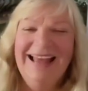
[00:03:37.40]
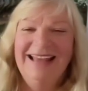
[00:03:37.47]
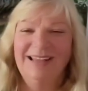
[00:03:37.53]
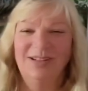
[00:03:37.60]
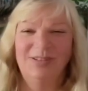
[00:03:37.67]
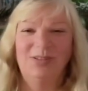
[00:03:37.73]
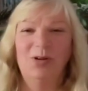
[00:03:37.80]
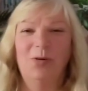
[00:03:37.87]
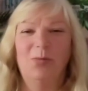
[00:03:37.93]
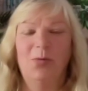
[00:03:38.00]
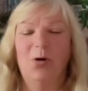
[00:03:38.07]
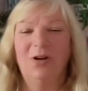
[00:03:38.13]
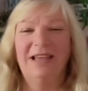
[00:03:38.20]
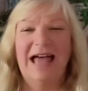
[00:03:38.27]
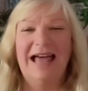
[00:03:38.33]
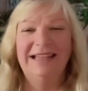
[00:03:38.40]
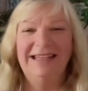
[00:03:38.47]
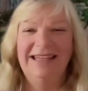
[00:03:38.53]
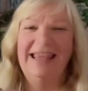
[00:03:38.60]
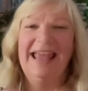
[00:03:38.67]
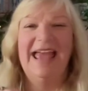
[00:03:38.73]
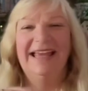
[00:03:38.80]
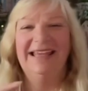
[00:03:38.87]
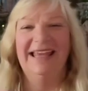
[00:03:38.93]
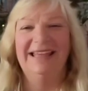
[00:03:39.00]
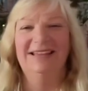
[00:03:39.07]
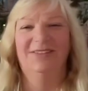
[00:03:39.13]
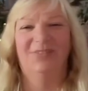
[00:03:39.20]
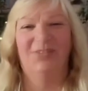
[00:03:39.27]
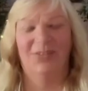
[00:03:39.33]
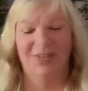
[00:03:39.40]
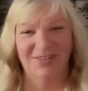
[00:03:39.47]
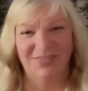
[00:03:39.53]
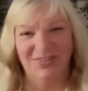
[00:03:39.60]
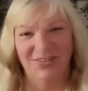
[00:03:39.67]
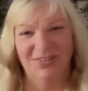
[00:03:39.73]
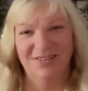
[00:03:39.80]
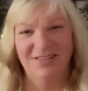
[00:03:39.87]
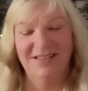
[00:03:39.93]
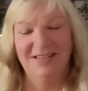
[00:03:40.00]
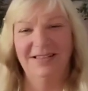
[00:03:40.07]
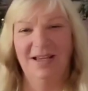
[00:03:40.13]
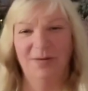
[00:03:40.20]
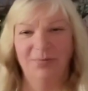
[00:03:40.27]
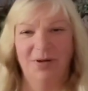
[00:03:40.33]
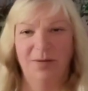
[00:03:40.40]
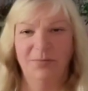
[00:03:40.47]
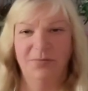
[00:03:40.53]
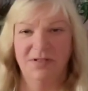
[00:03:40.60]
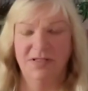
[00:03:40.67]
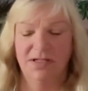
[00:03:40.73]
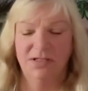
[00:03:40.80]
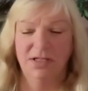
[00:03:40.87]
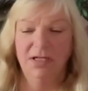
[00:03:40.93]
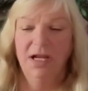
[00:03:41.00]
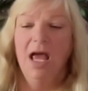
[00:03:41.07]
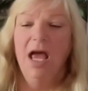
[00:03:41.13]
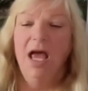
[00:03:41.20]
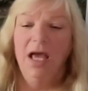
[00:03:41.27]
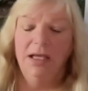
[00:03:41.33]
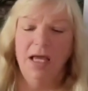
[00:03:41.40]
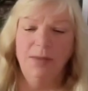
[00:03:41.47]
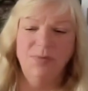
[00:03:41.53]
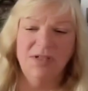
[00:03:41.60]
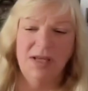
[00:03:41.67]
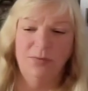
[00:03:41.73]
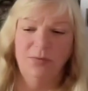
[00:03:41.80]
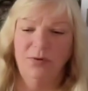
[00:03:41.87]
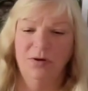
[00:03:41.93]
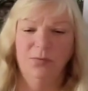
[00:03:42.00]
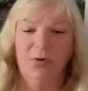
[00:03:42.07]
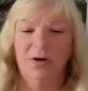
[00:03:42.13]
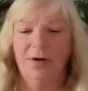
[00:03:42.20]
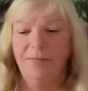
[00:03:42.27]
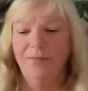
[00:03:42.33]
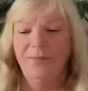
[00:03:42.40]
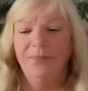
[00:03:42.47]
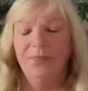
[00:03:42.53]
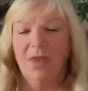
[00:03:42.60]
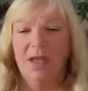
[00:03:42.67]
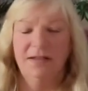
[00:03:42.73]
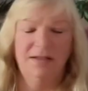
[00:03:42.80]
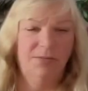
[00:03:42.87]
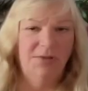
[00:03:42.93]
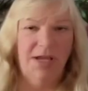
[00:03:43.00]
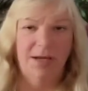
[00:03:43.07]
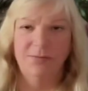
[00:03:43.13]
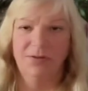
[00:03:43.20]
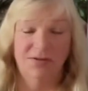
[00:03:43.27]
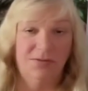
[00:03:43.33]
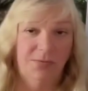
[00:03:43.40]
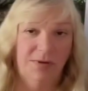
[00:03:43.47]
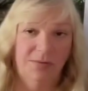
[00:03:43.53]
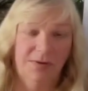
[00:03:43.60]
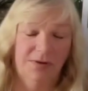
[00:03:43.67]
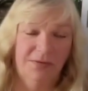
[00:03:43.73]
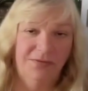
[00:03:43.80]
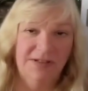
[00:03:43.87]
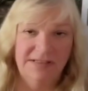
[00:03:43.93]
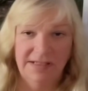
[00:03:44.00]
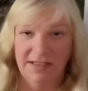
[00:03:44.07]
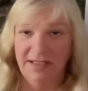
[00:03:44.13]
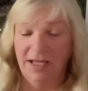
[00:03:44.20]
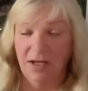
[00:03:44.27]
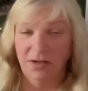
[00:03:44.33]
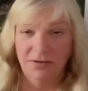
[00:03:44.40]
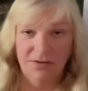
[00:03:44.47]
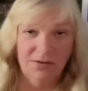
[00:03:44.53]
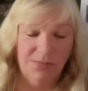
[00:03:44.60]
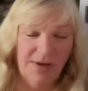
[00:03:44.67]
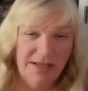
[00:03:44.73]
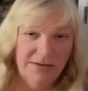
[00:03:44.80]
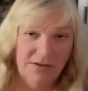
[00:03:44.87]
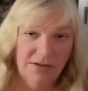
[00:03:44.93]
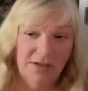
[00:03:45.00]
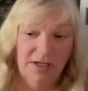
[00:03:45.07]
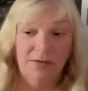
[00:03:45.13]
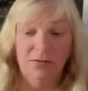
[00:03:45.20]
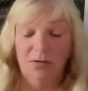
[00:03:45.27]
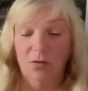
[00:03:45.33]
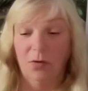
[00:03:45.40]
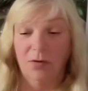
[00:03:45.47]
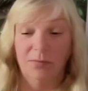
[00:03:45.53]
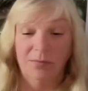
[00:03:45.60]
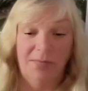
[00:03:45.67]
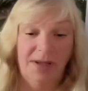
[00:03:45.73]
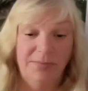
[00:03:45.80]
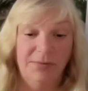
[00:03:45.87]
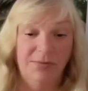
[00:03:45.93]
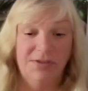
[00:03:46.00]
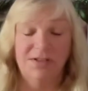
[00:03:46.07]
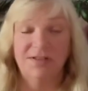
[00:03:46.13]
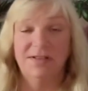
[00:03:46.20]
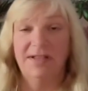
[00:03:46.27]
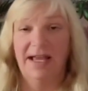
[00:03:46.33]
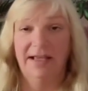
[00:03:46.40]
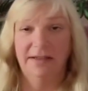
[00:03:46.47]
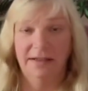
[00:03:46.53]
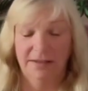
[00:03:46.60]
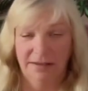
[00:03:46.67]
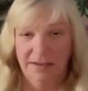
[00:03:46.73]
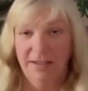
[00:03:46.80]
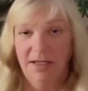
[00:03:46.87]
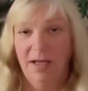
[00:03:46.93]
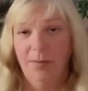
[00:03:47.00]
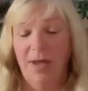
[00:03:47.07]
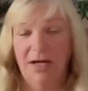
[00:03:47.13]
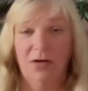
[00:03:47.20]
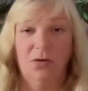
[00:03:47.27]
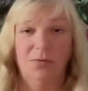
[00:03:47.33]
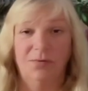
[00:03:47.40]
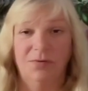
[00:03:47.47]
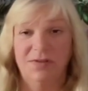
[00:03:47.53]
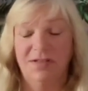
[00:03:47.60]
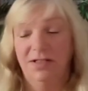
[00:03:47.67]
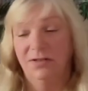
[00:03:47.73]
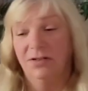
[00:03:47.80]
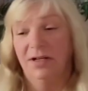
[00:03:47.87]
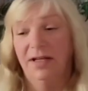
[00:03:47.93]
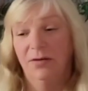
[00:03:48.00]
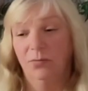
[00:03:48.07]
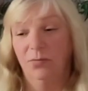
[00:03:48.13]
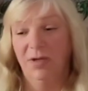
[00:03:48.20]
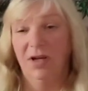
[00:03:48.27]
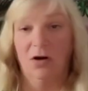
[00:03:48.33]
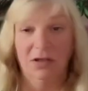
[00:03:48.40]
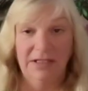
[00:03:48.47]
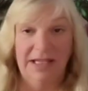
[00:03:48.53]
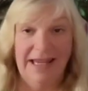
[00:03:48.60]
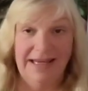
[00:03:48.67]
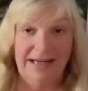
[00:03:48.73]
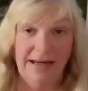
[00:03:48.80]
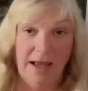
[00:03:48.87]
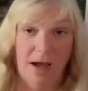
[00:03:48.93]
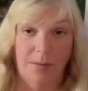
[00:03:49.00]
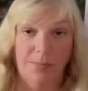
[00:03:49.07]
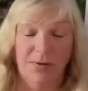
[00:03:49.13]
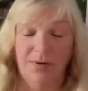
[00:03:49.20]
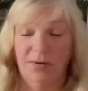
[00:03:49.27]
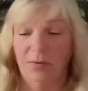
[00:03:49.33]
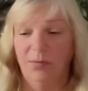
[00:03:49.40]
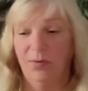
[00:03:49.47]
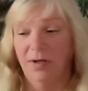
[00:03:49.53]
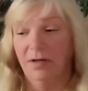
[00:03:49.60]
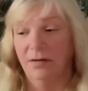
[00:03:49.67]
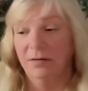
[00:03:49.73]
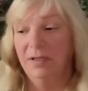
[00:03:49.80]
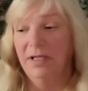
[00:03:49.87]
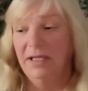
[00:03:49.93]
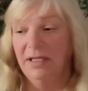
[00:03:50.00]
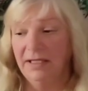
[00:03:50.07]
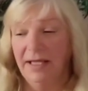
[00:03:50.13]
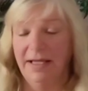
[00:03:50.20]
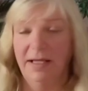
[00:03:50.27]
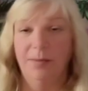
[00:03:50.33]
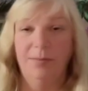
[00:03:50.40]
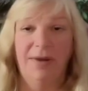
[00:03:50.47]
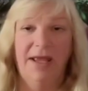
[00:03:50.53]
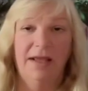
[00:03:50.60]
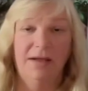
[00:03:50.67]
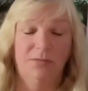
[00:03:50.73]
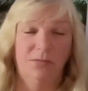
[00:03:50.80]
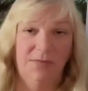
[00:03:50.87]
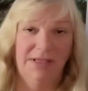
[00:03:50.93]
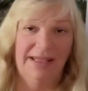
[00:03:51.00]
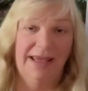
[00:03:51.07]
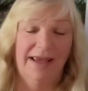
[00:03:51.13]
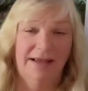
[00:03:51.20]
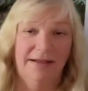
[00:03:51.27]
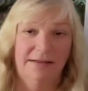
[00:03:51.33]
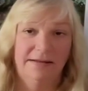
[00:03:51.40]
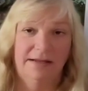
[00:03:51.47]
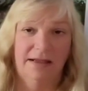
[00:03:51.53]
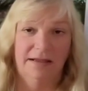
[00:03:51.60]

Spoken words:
There's no more lallygagging. The Four of Swords in the upright position comes up when sometimes it's when we're physically under the weather, and or maybe we just had a medical procedure and we are laid up. We're laying in bed and we can't